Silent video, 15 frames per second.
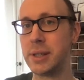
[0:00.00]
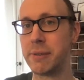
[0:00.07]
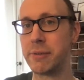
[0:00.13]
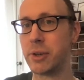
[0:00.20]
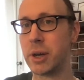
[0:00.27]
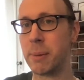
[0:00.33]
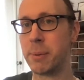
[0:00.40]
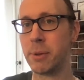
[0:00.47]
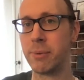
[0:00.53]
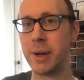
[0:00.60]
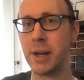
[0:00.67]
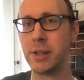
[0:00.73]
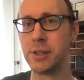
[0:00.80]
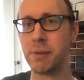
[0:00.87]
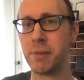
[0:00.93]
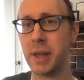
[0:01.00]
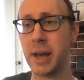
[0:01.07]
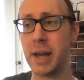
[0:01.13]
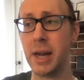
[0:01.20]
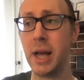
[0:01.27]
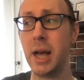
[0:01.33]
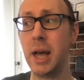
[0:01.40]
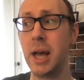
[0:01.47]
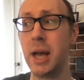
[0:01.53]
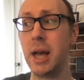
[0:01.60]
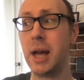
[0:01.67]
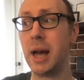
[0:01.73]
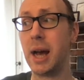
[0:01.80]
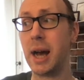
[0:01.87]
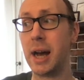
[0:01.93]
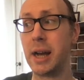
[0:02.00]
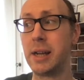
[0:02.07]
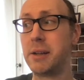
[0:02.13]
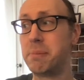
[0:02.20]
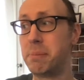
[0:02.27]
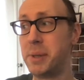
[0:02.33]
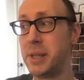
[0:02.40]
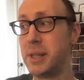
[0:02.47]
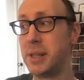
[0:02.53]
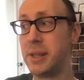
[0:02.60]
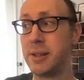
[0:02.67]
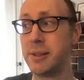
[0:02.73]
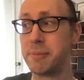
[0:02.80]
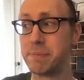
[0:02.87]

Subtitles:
after a couple of rounds of that, I'd be